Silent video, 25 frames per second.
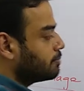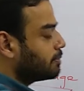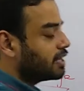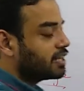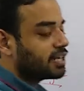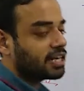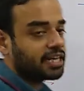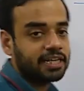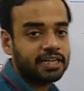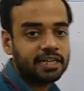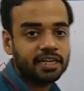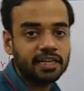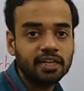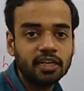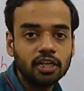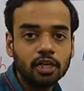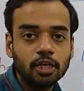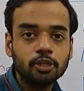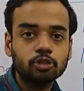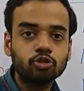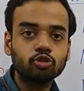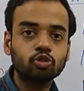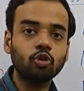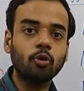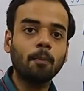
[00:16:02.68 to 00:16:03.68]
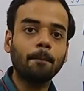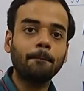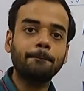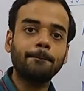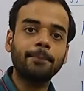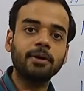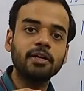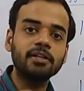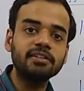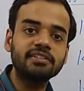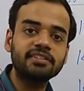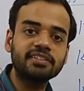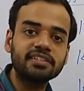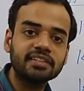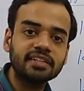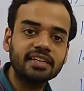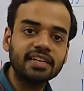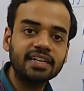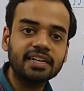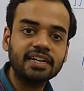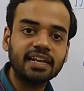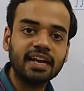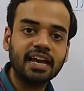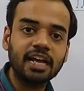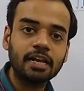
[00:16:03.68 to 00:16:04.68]
by 90. So pulse
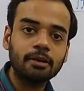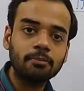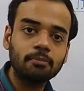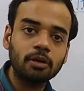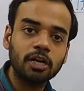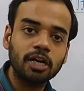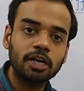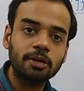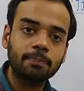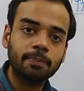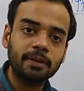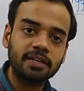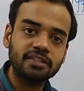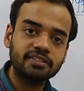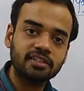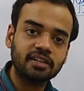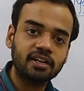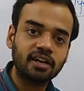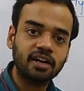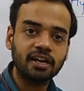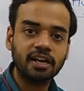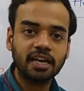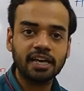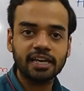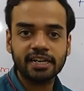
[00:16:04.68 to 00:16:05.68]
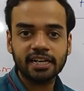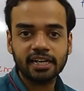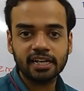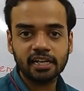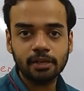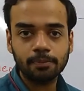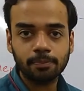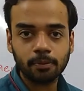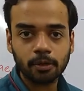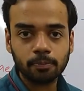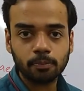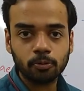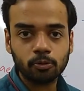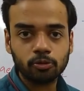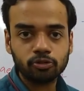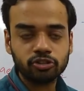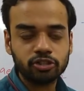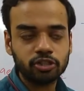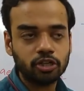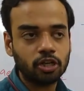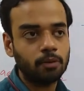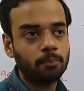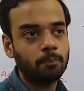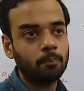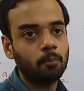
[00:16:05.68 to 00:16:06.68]
rate and blood pressure are directly
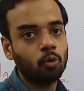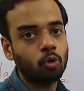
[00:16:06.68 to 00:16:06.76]
proportional.